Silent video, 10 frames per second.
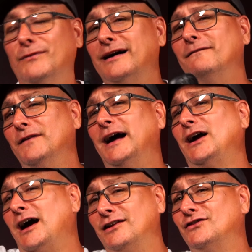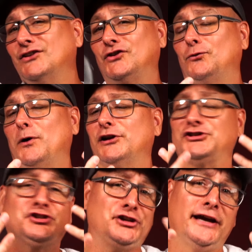Well, I honestly just want to
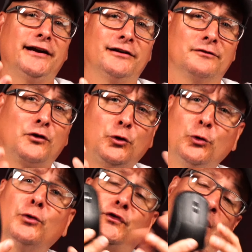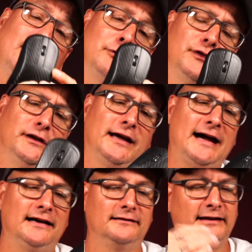share cool tech with you
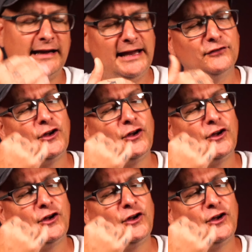guys and again,